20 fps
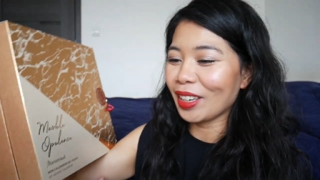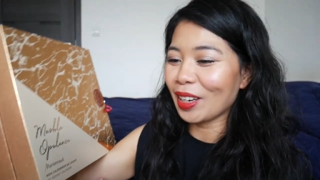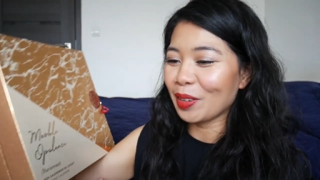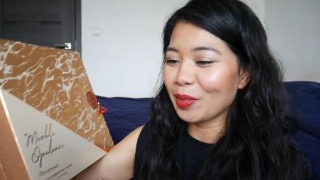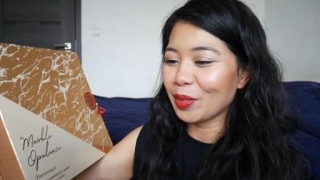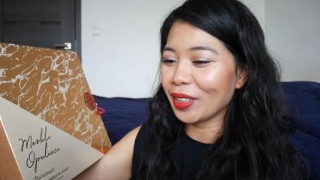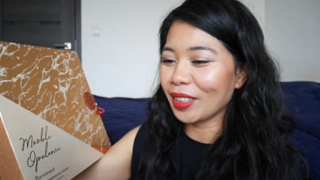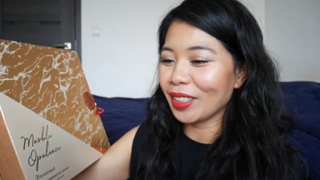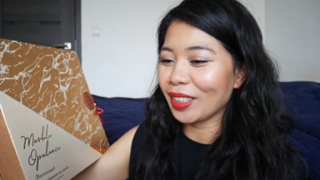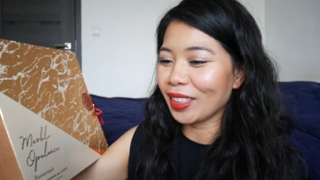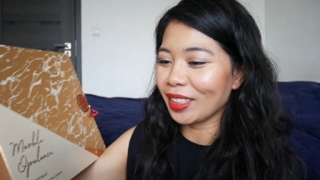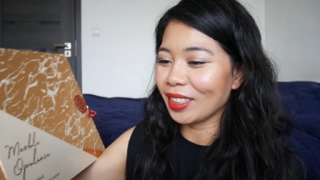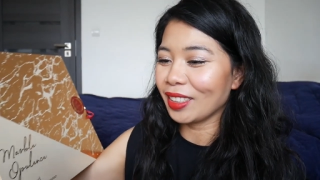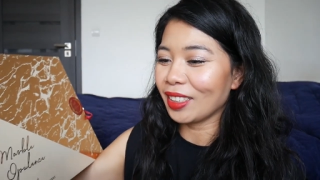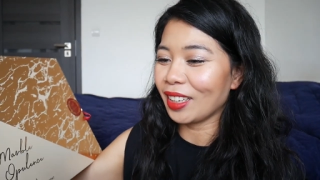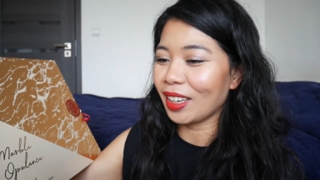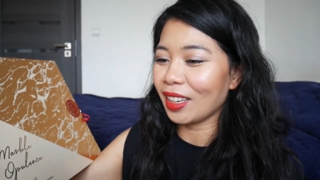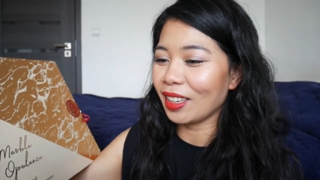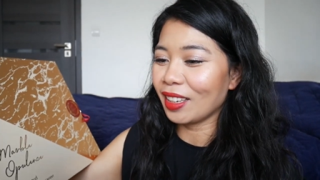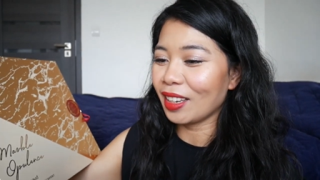Never
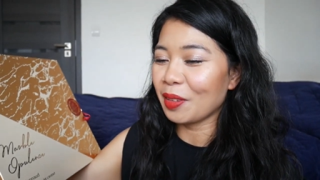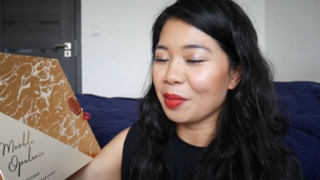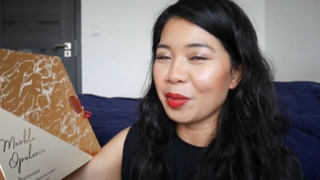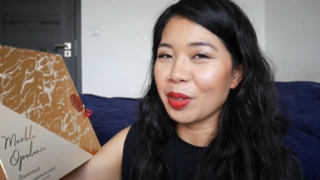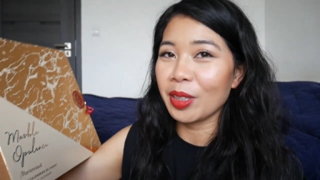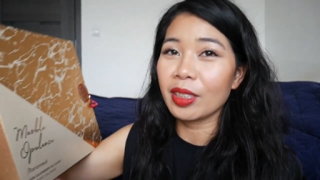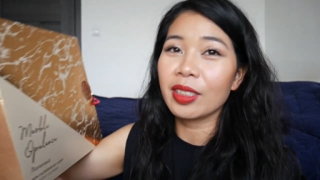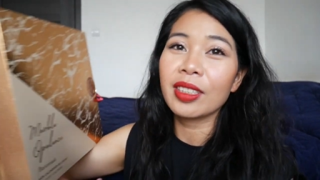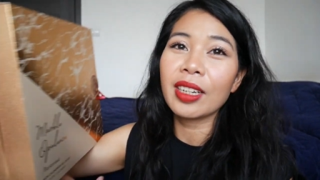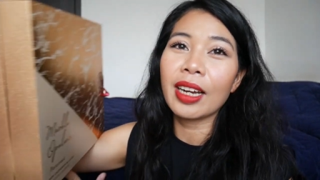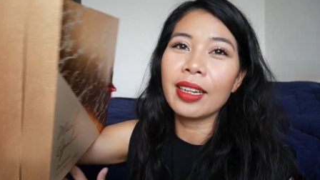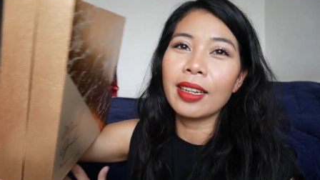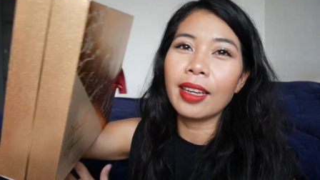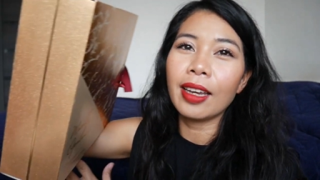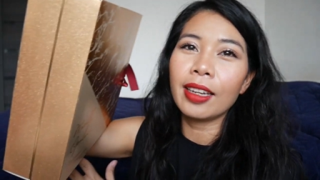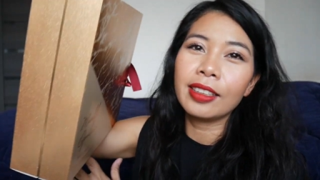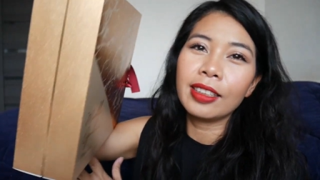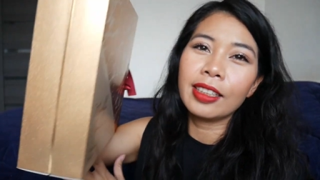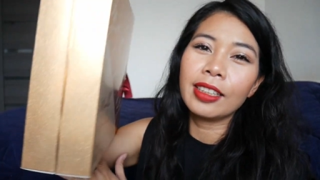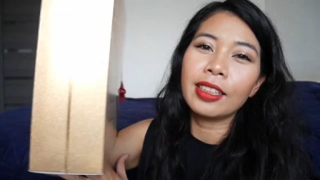heard and never tried
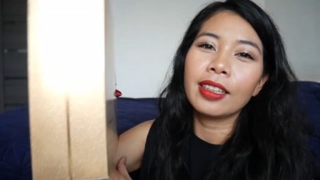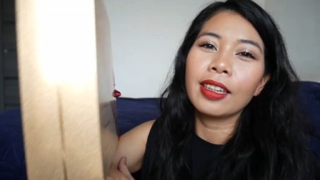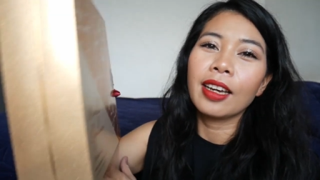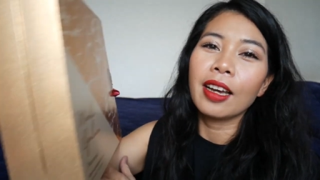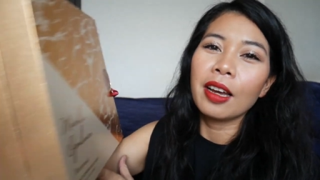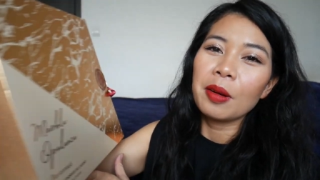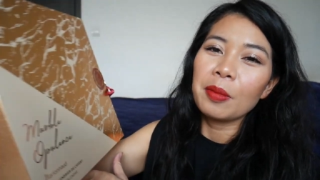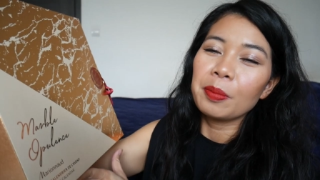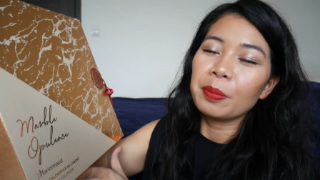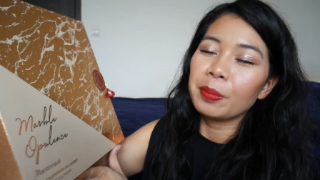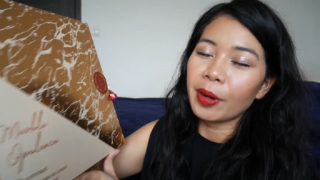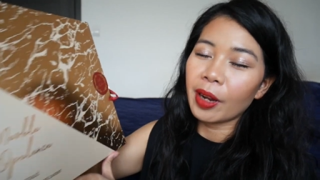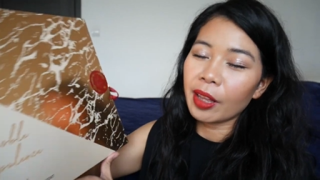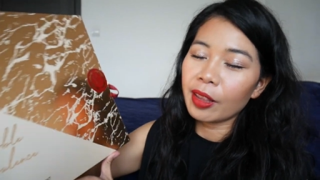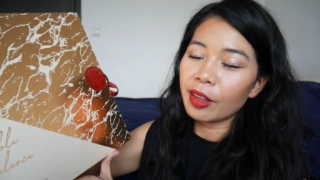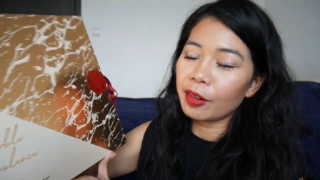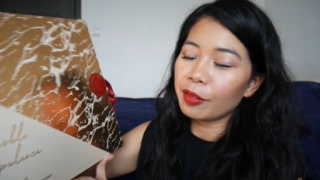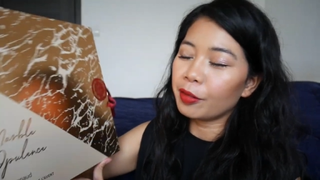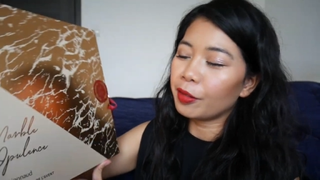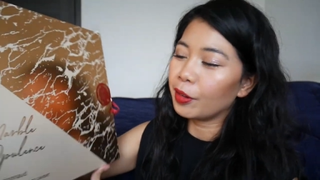any
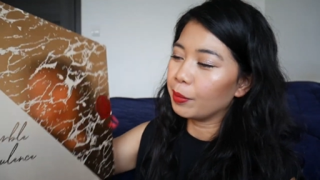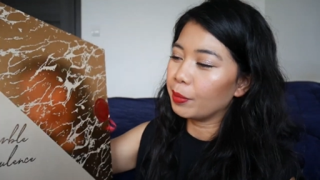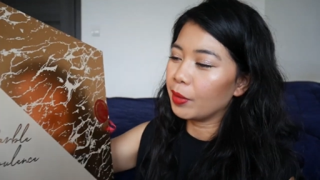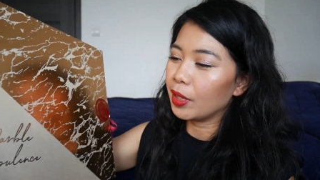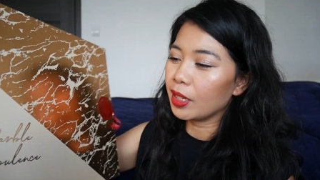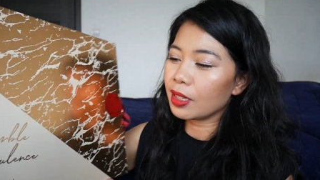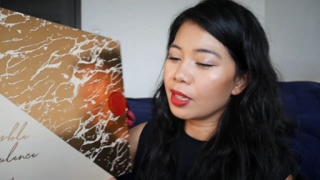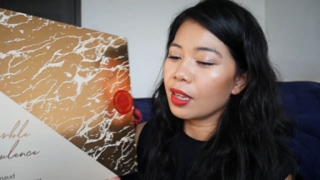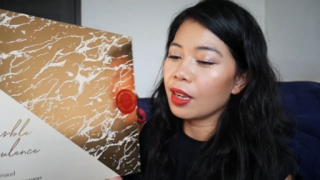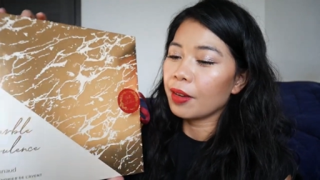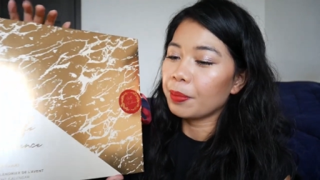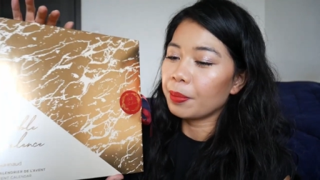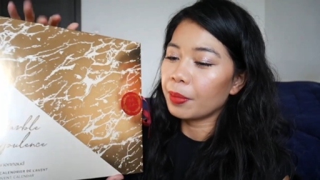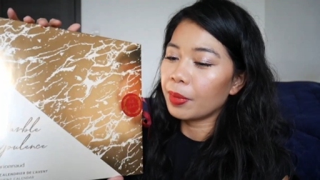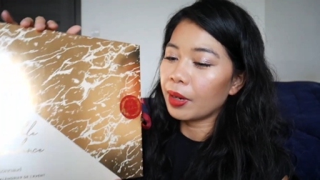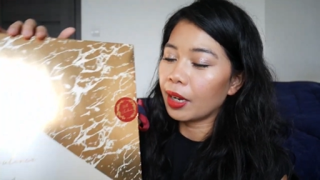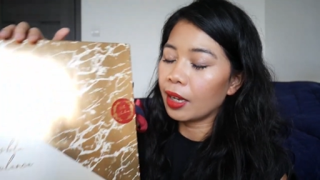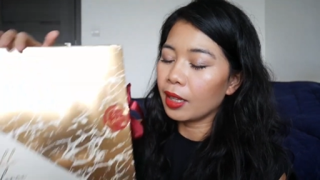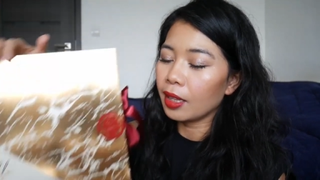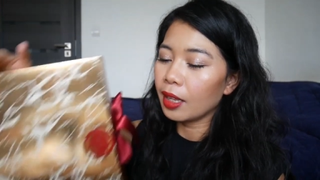product from this
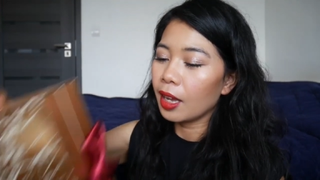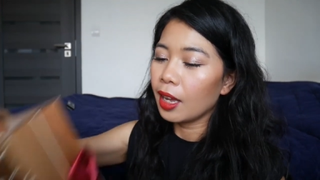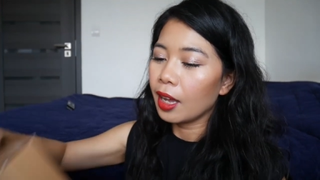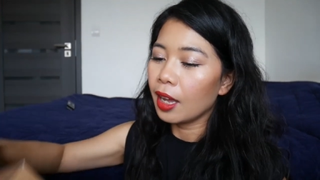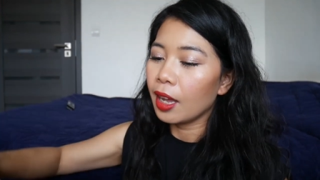brand